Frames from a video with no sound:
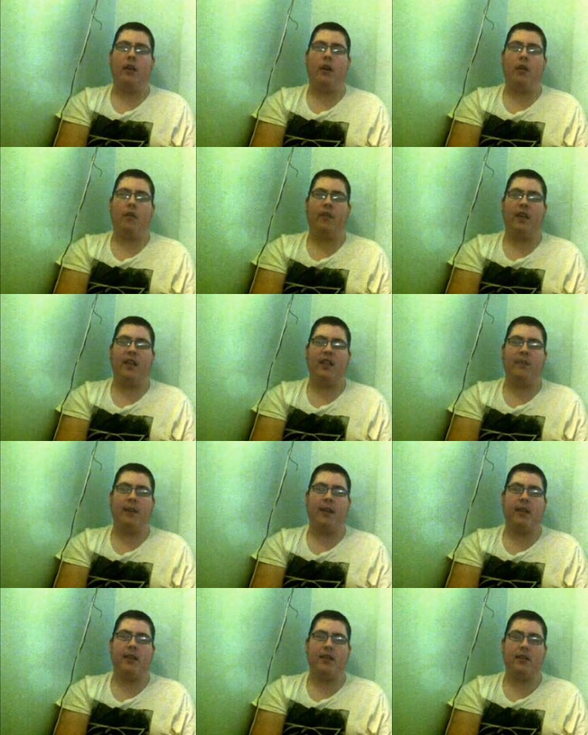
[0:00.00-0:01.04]
of
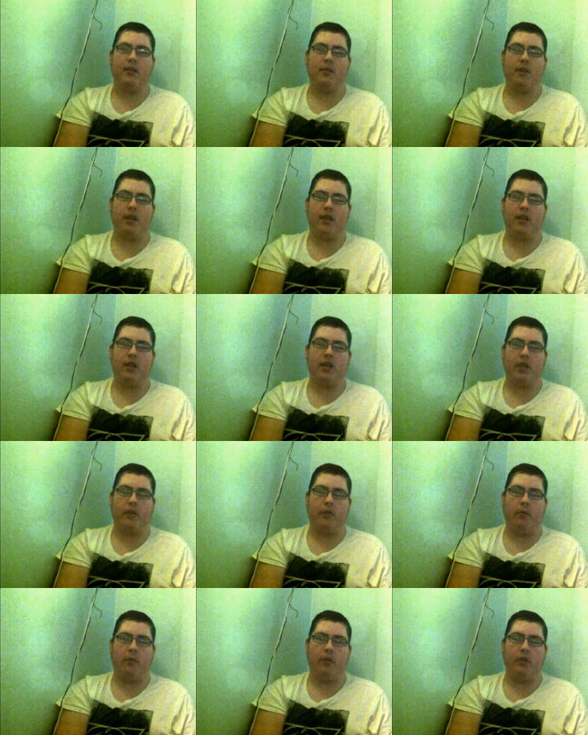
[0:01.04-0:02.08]
independence with
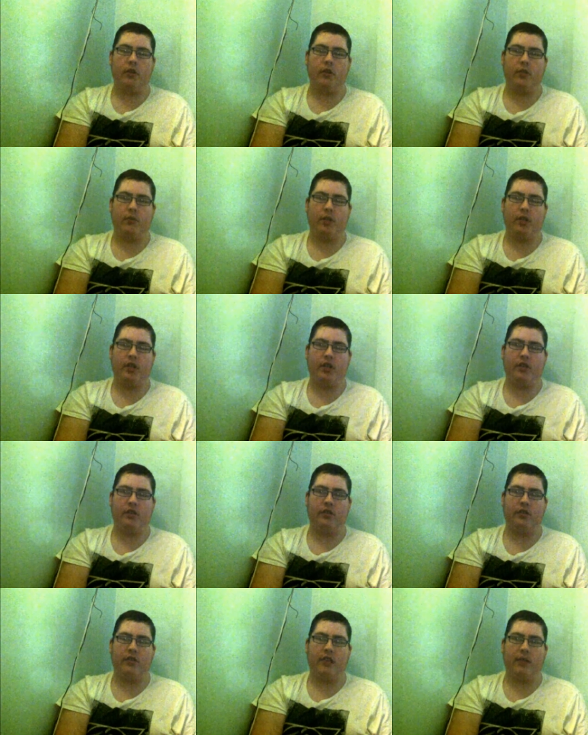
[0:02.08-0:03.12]
General Washington, which
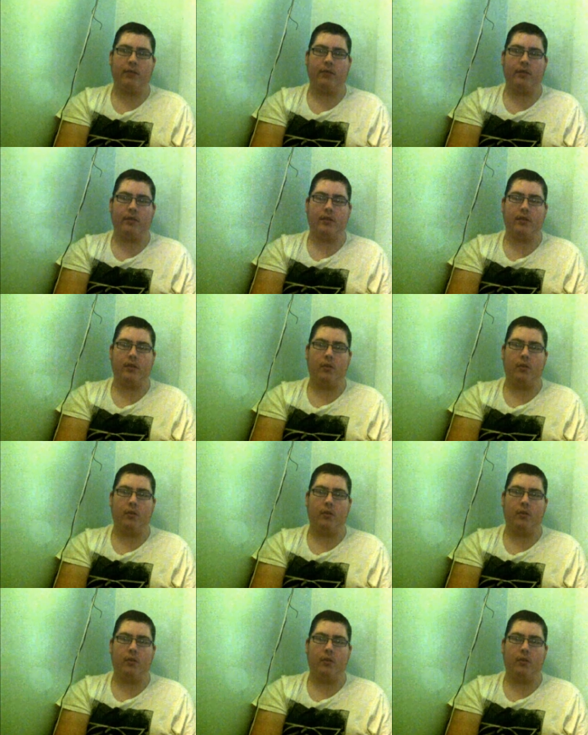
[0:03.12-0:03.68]
just sounds